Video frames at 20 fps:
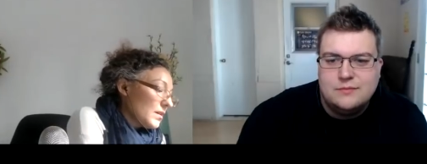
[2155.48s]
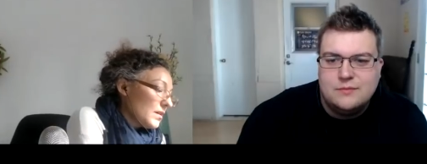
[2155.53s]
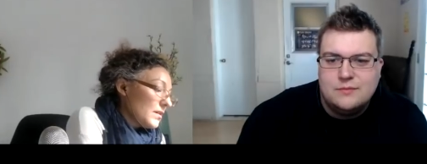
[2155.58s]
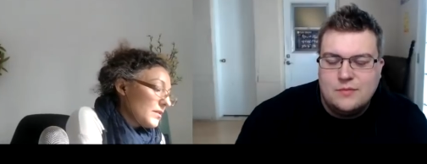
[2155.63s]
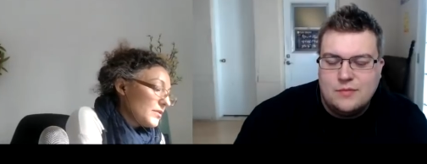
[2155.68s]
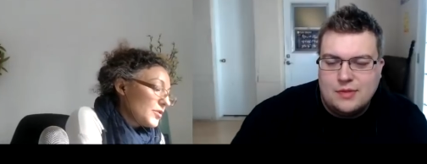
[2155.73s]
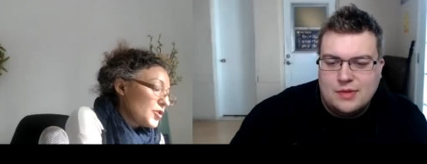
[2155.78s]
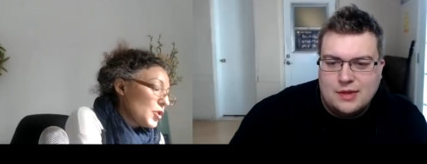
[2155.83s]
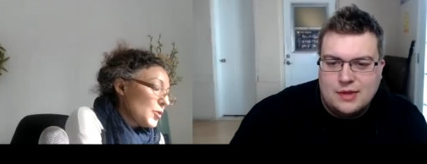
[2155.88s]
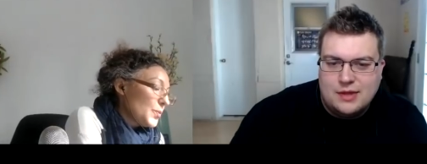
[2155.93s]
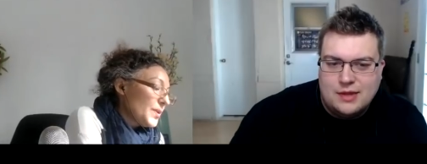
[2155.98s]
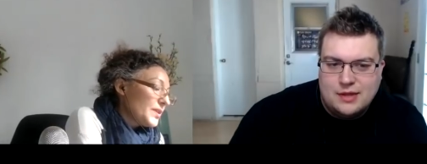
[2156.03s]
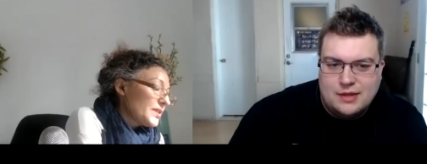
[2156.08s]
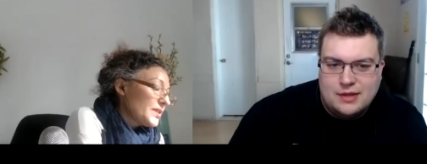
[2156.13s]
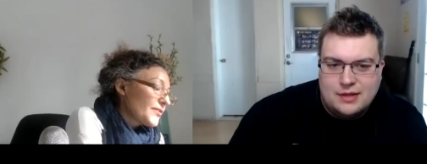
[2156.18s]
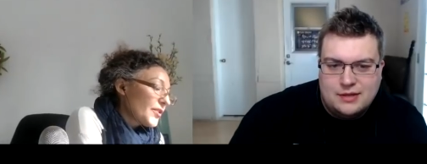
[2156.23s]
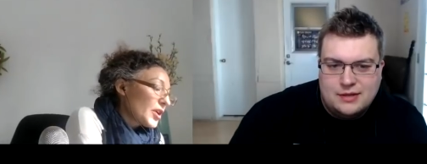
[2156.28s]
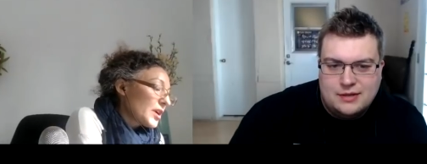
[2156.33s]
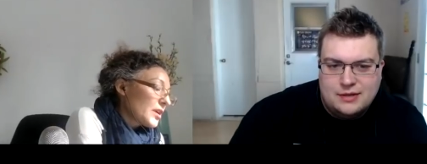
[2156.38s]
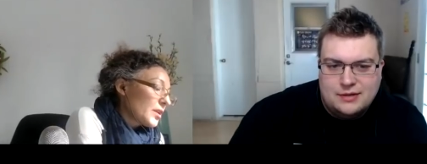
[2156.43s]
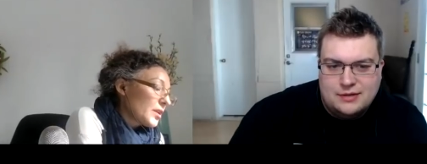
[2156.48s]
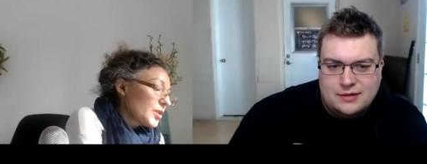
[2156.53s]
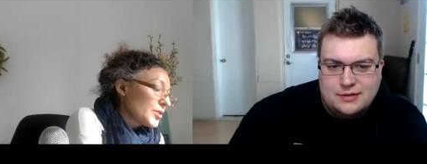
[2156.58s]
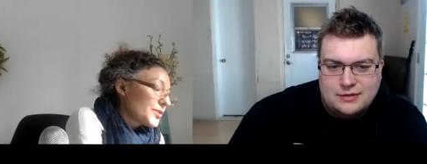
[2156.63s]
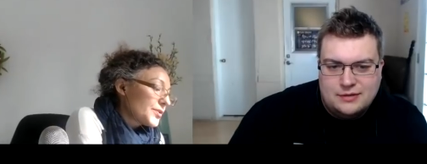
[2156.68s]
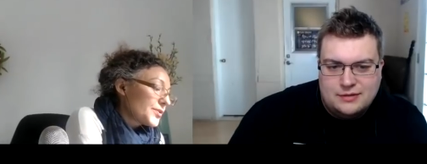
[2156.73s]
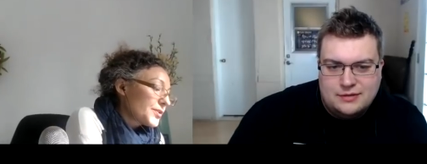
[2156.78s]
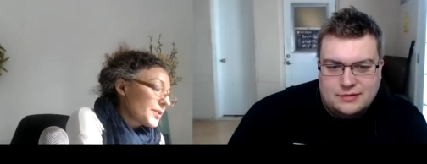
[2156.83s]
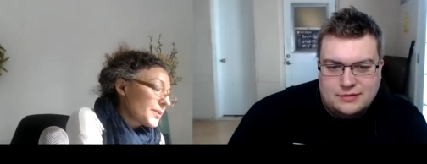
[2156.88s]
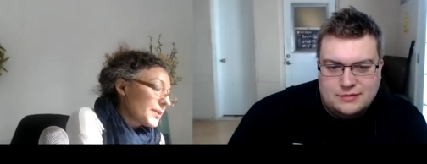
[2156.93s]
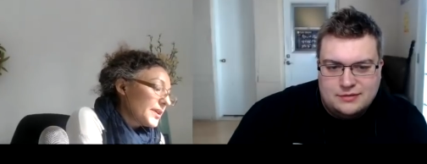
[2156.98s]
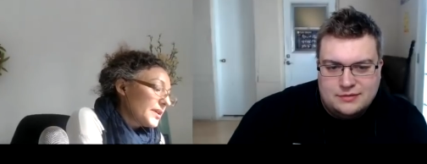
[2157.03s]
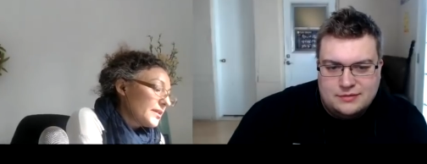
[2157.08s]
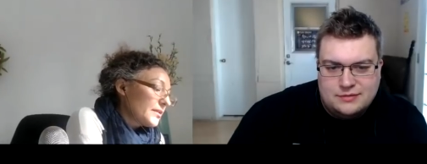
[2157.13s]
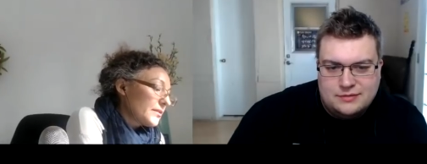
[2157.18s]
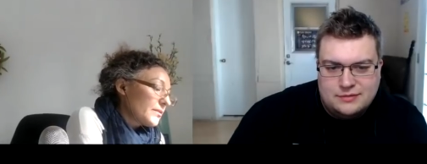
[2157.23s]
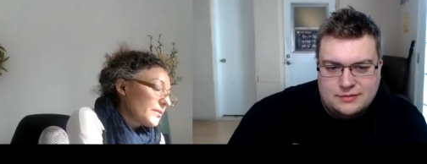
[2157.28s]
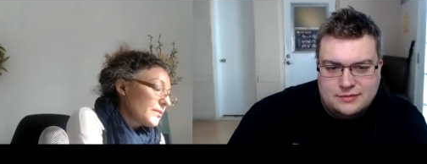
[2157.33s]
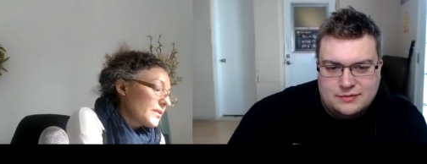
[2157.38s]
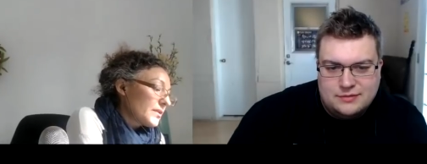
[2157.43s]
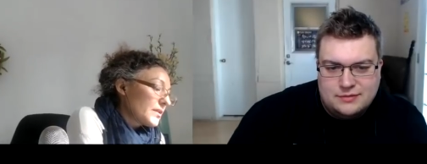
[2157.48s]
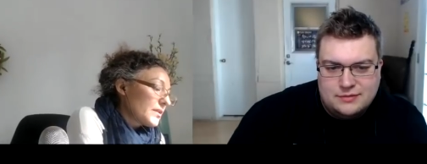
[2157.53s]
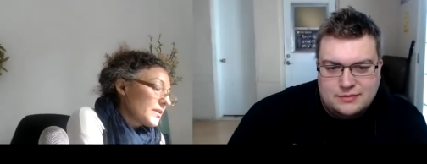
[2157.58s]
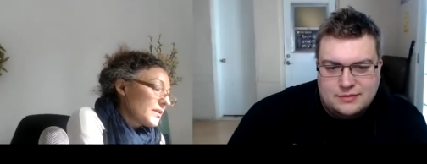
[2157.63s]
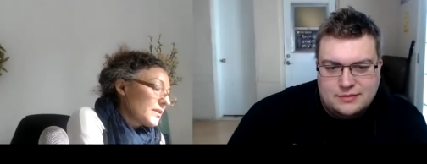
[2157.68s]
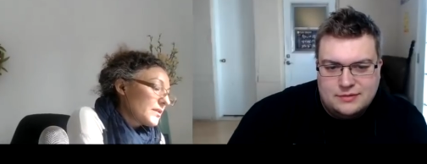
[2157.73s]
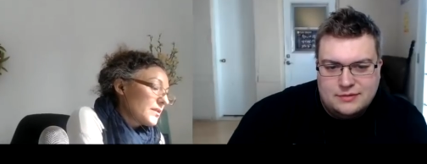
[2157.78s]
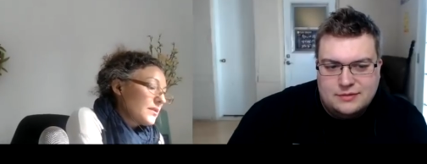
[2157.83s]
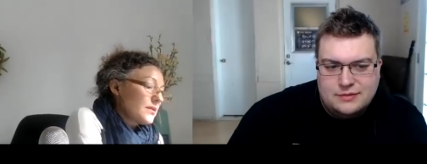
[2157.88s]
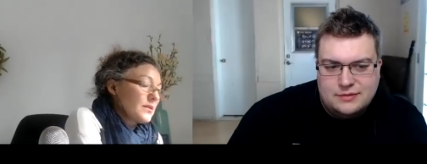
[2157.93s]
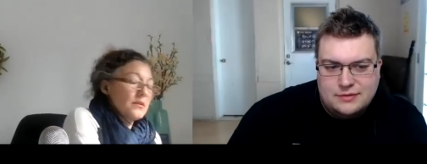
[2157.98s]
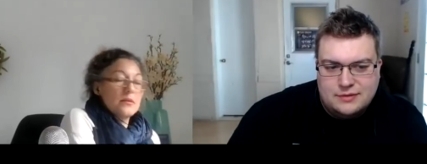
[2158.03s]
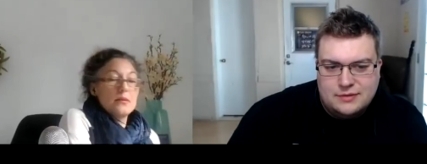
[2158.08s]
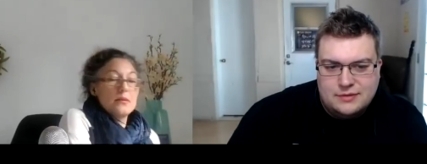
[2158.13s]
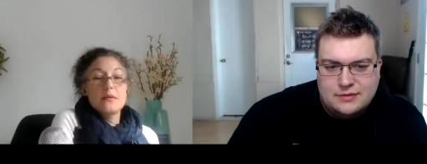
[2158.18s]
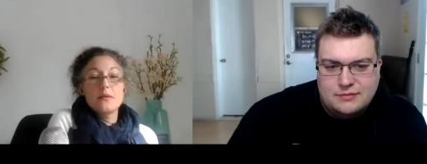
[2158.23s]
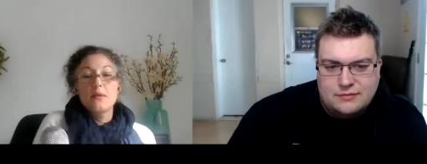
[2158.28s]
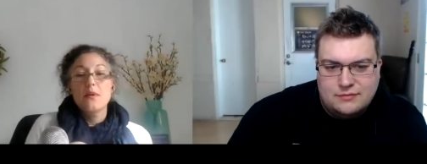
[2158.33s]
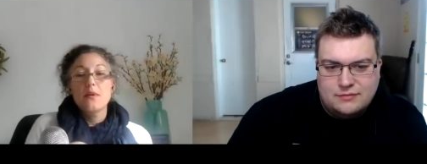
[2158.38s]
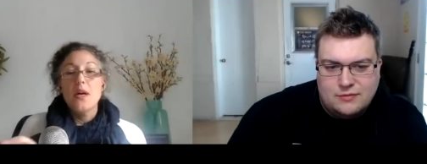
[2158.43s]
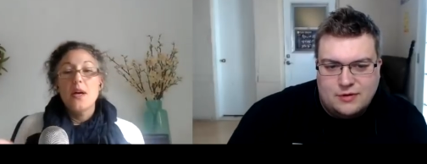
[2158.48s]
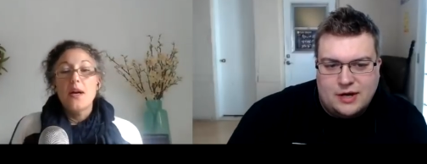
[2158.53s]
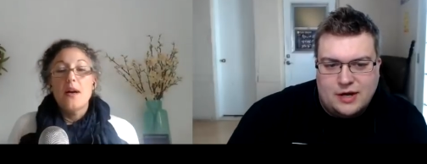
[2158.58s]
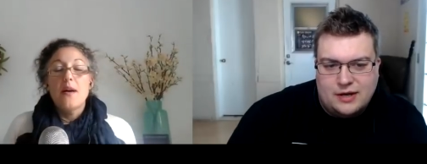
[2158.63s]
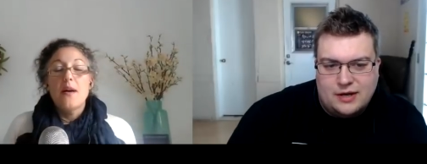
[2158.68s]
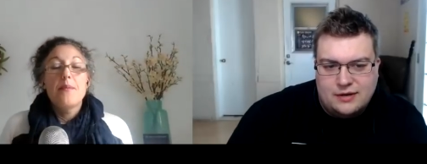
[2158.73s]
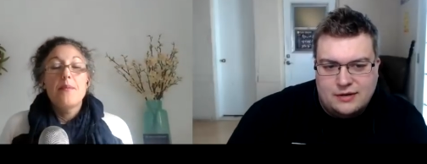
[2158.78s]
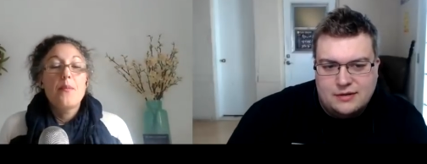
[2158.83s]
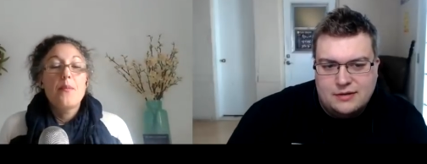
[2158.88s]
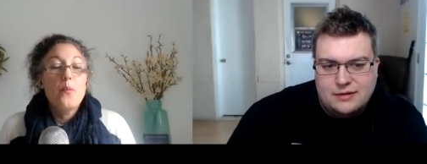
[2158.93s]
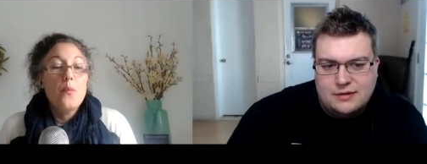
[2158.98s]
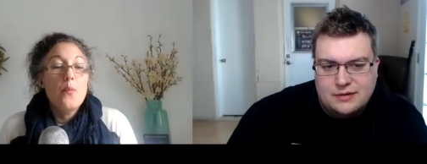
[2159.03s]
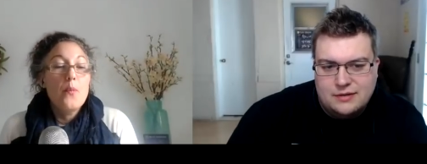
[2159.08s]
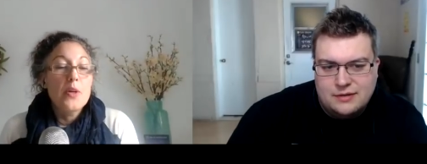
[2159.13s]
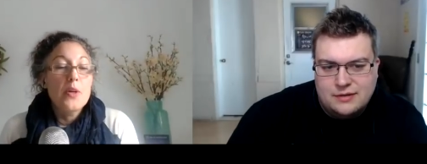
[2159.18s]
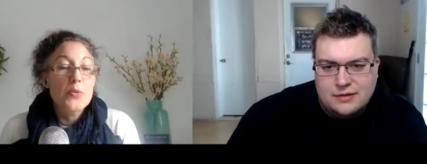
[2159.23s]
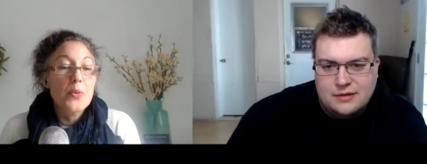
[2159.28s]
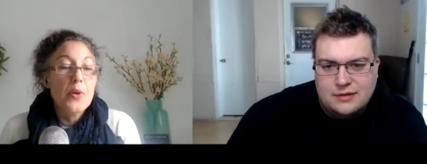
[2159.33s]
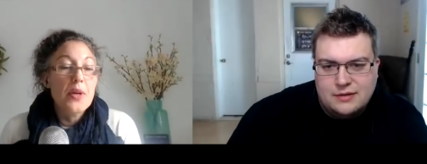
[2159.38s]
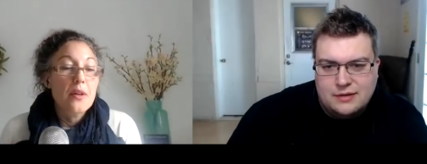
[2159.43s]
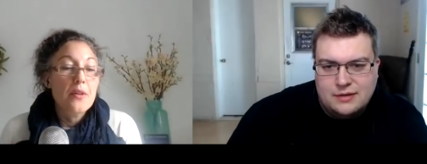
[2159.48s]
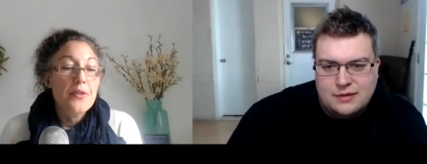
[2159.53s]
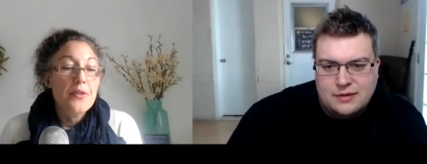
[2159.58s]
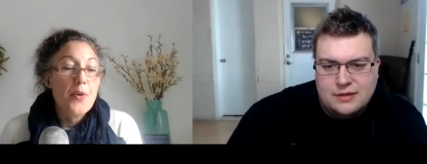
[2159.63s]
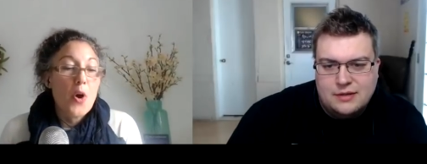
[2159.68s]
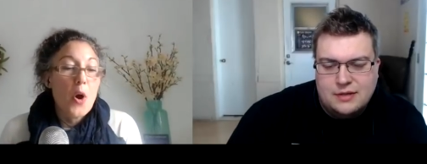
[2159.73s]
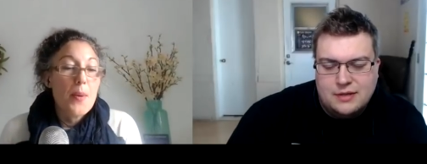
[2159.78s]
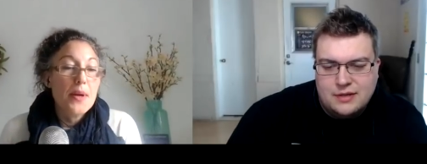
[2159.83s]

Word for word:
Speaker 1: Jupiter's very close to it. Um, Which we can throw up. I